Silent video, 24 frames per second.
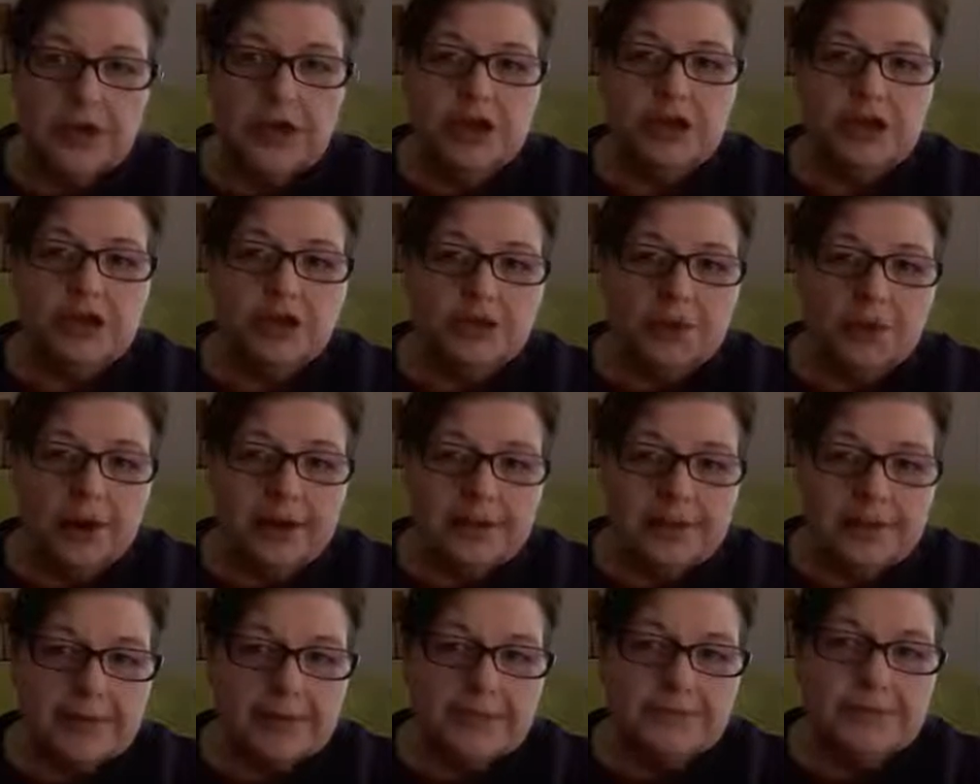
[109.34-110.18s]

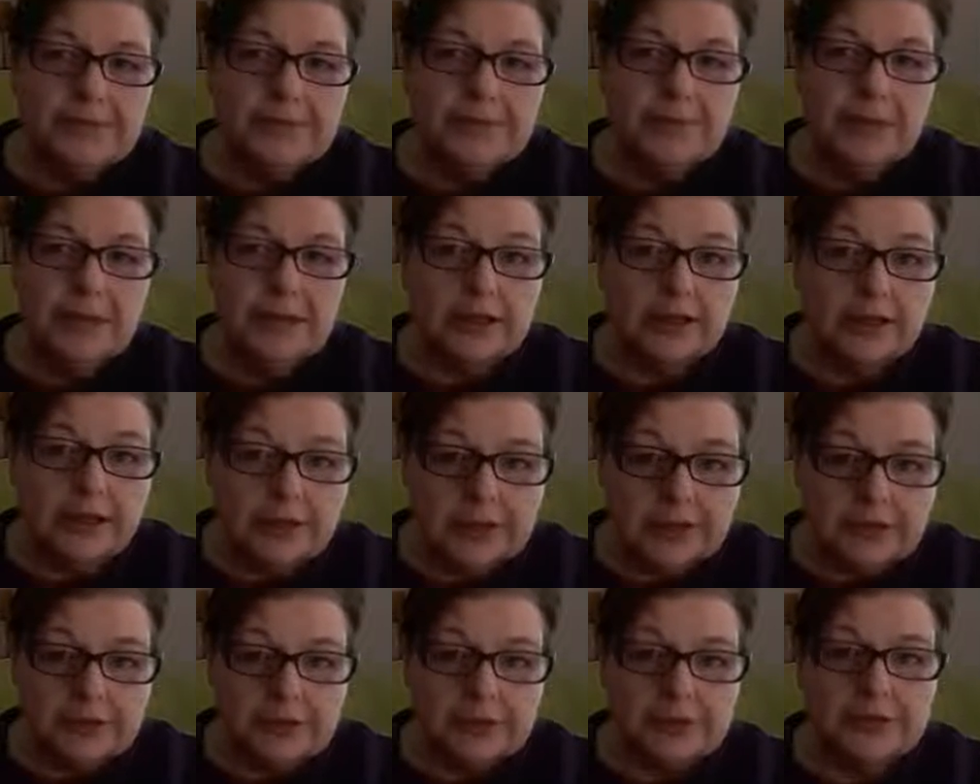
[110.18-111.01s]
train them to be
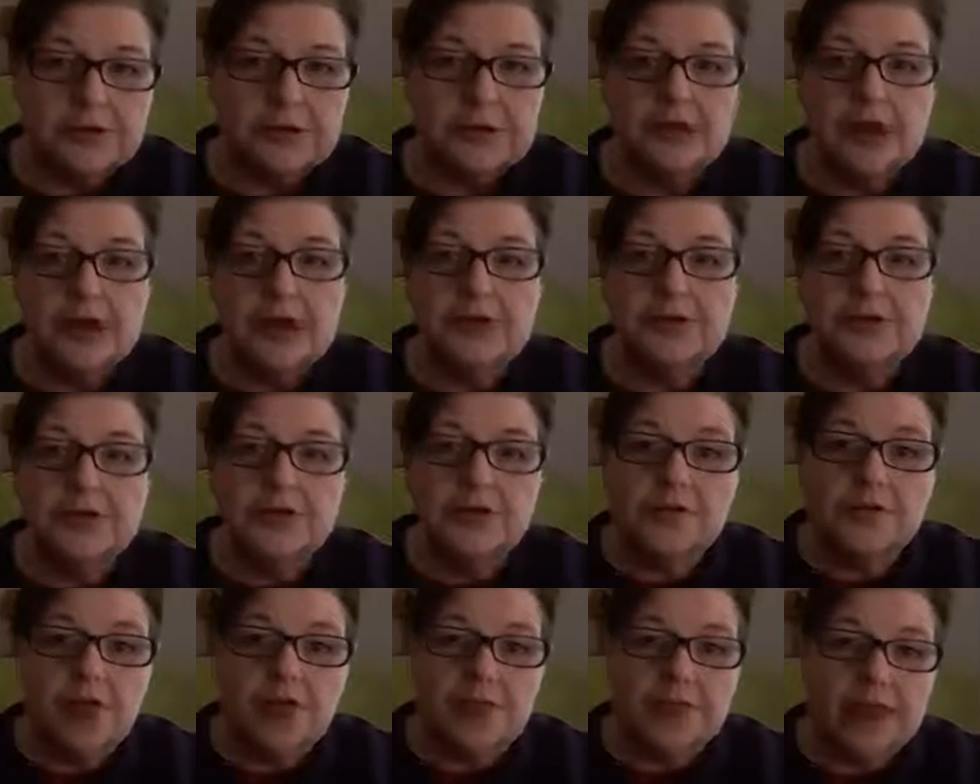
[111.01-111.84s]
leaders so
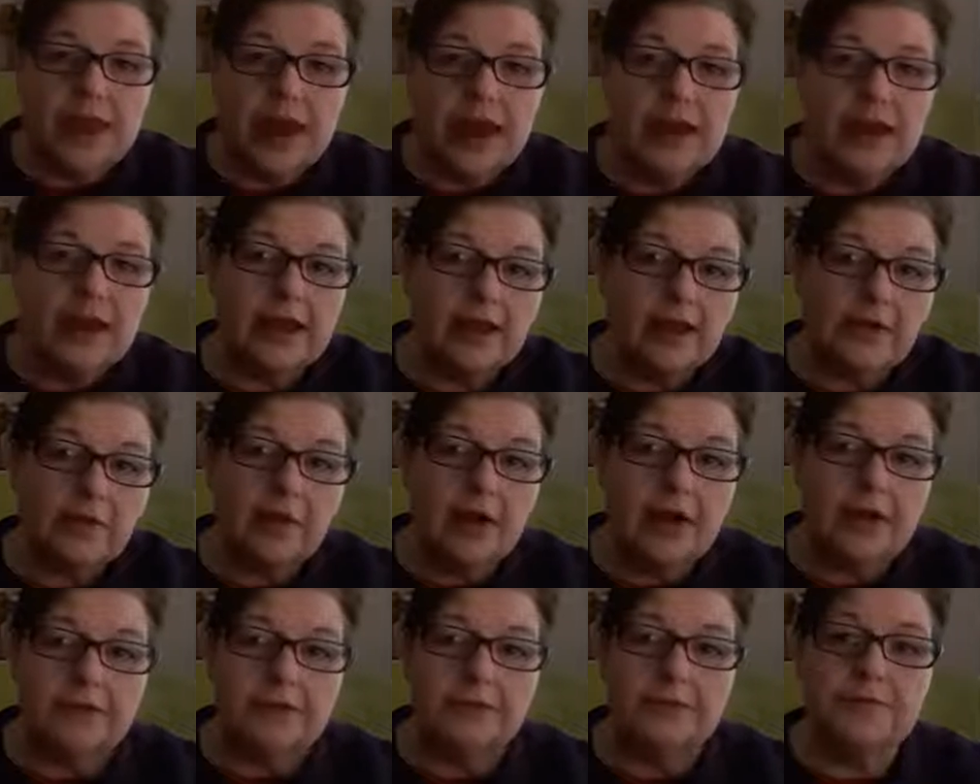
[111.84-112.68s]
that they can go
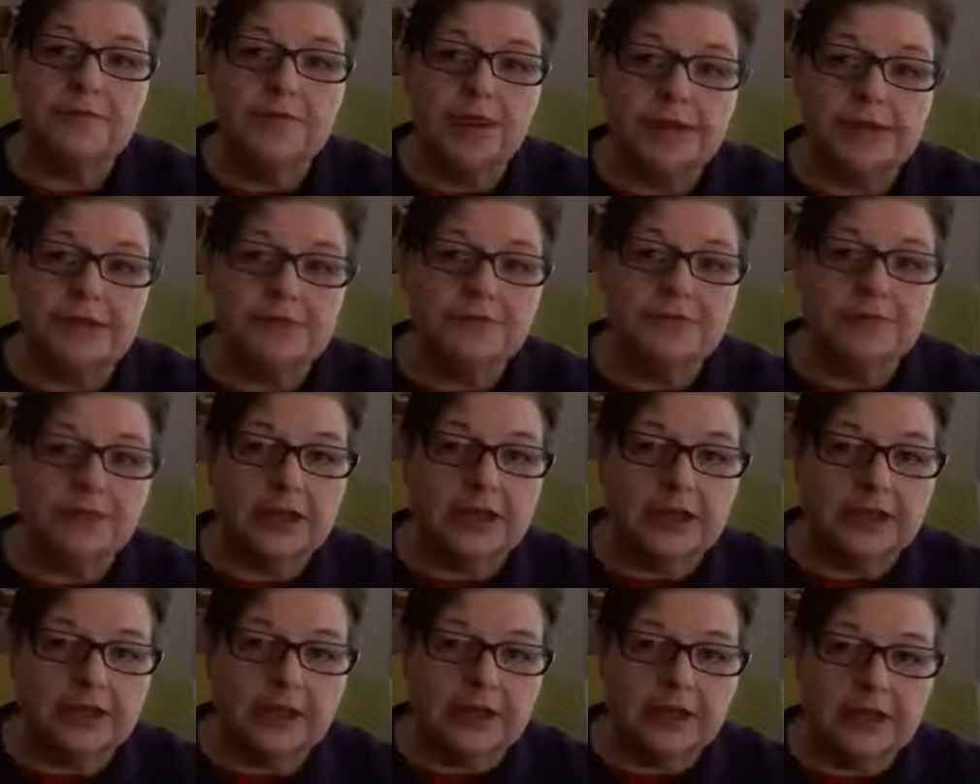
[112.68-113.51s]
out and effectively
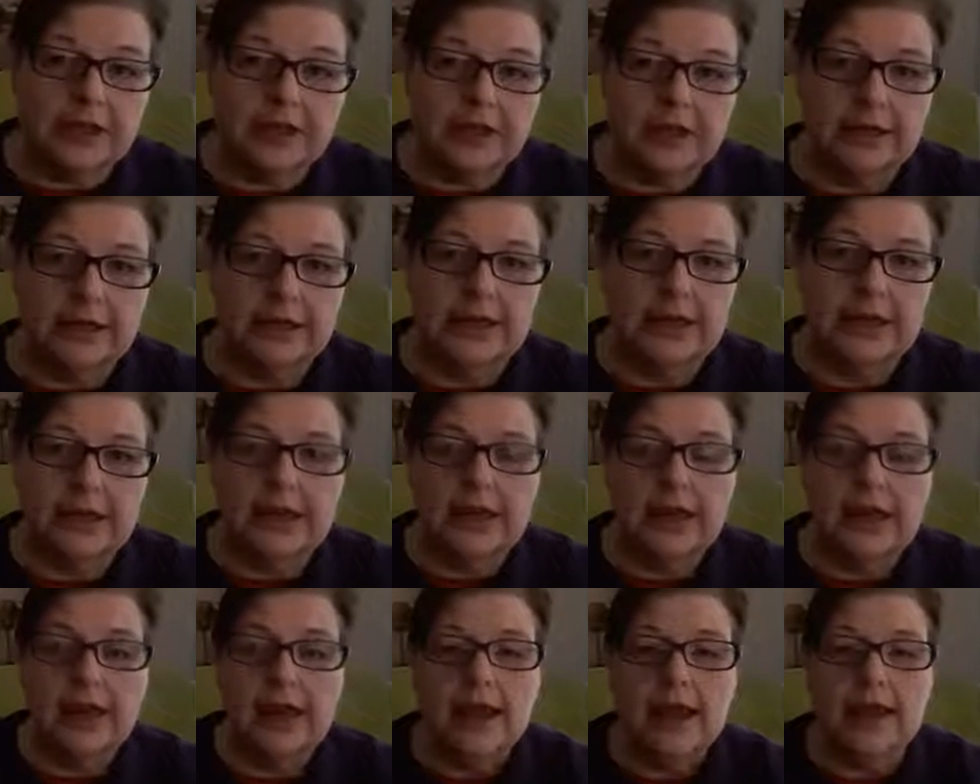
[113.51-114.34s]
lead
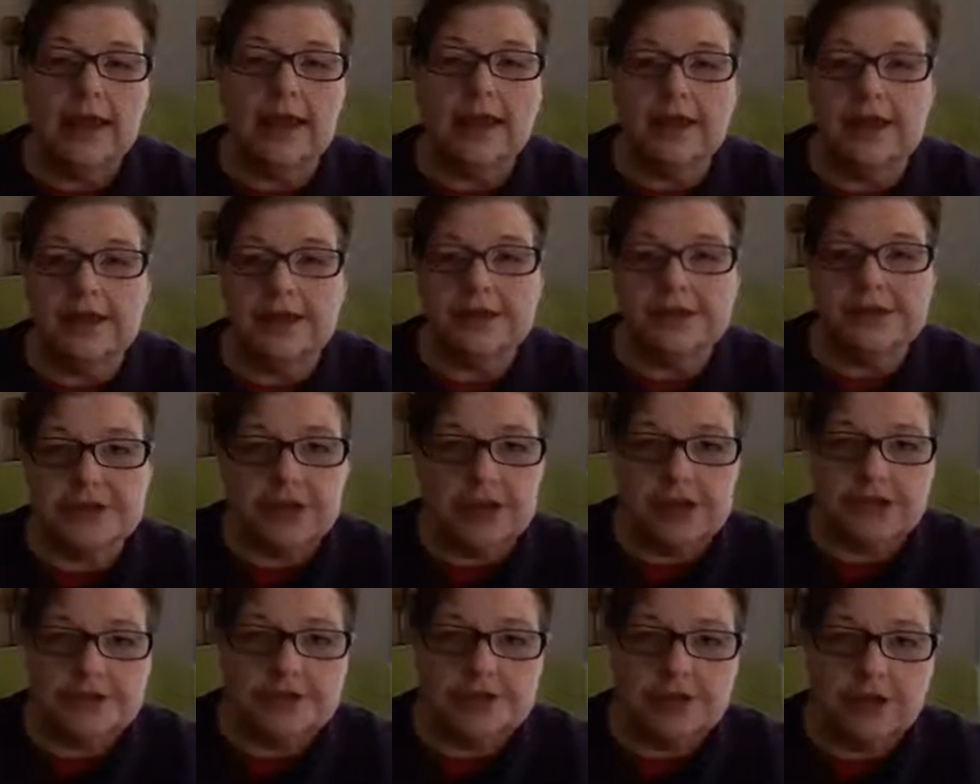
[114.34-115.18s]
and
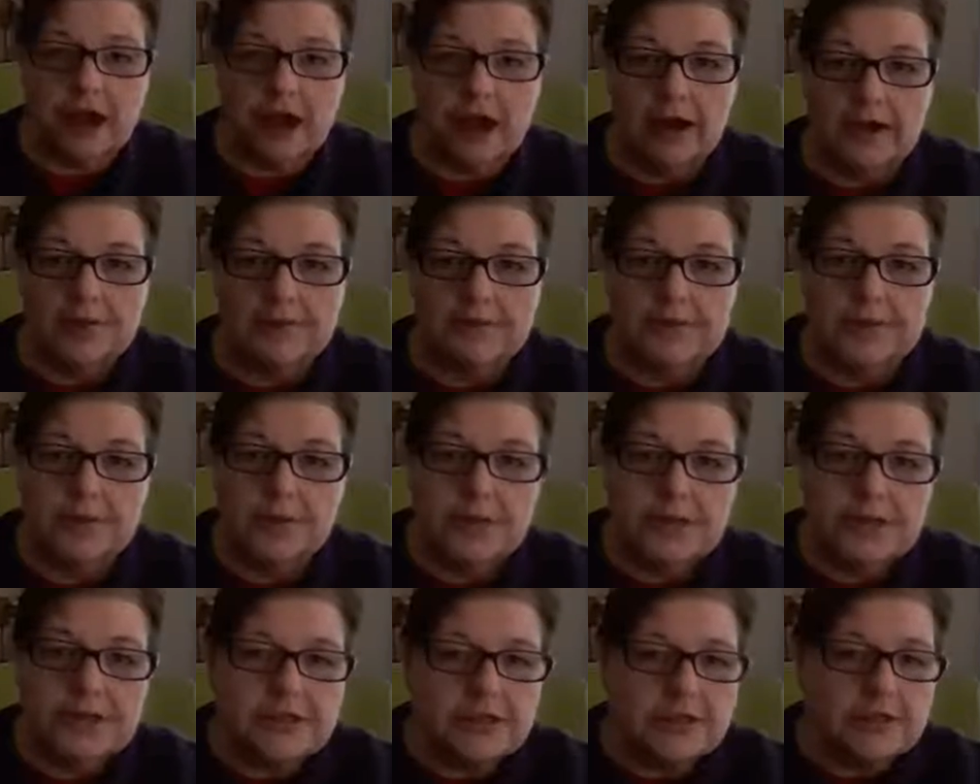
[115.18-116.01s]
touch lives.
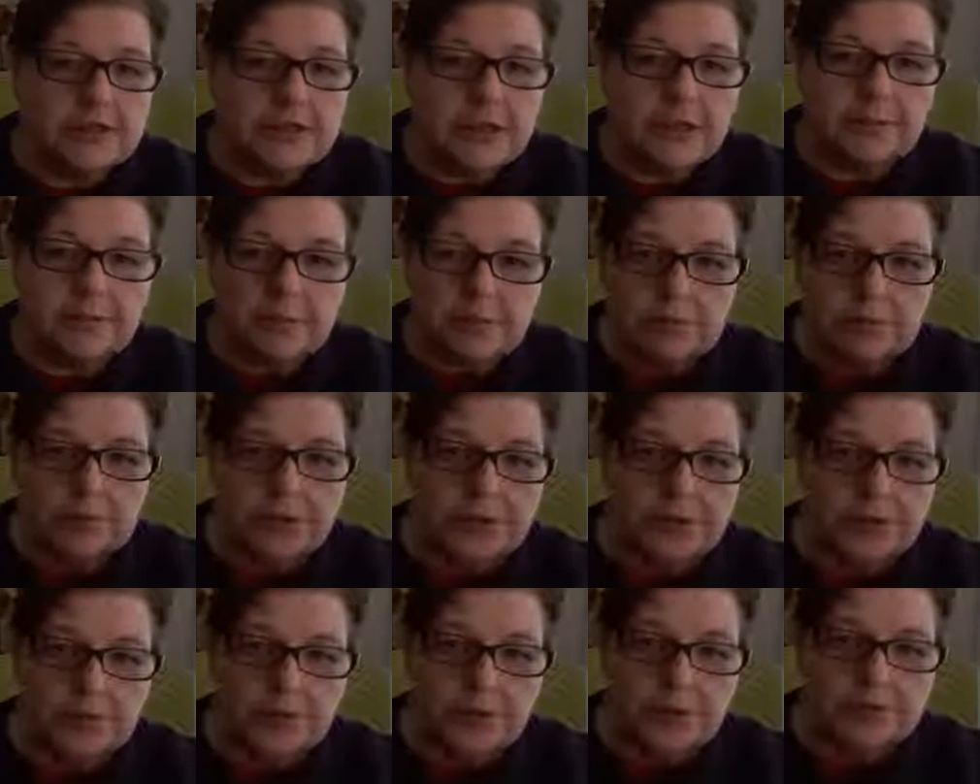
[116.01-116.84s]
Because isn't that what we're
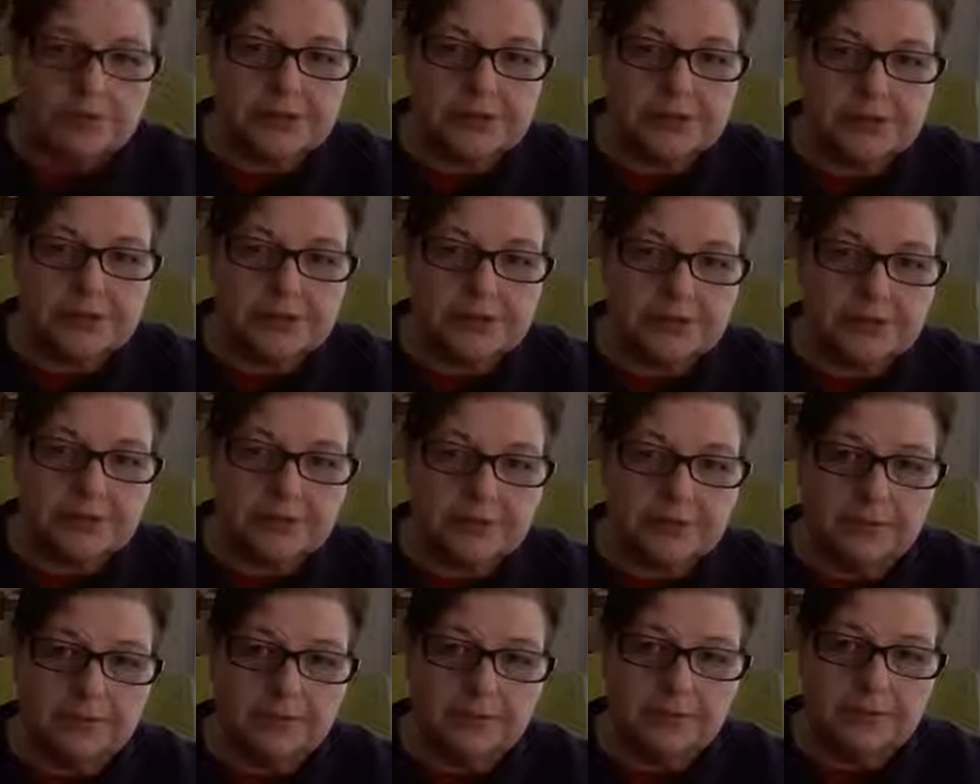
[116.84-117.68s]
supposed to
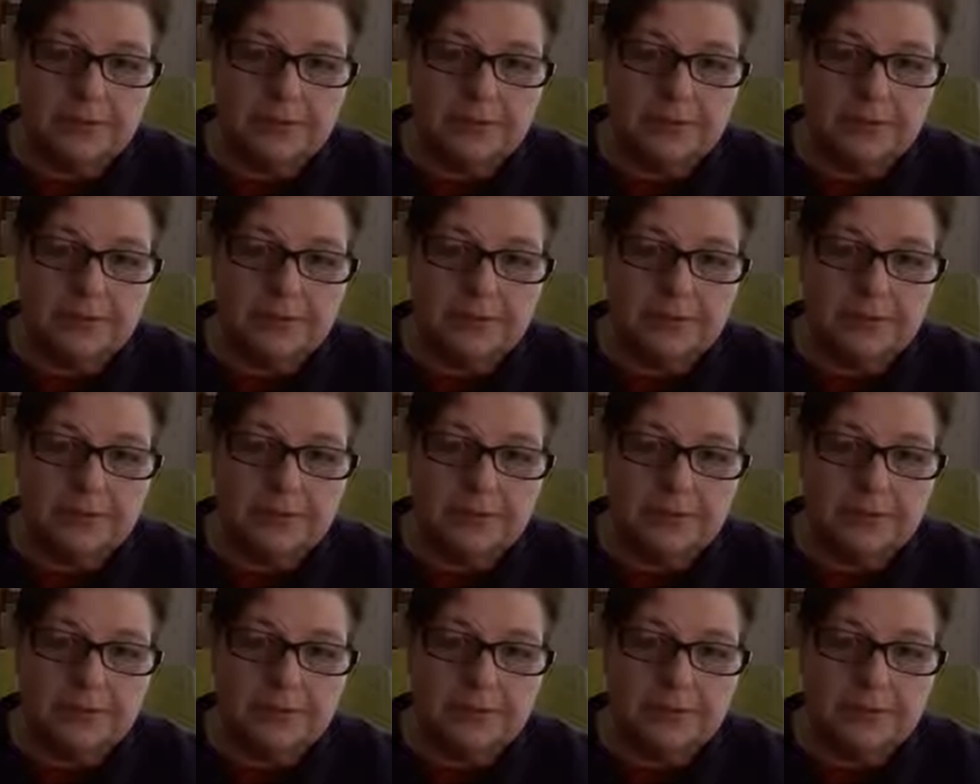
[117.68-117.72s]
do?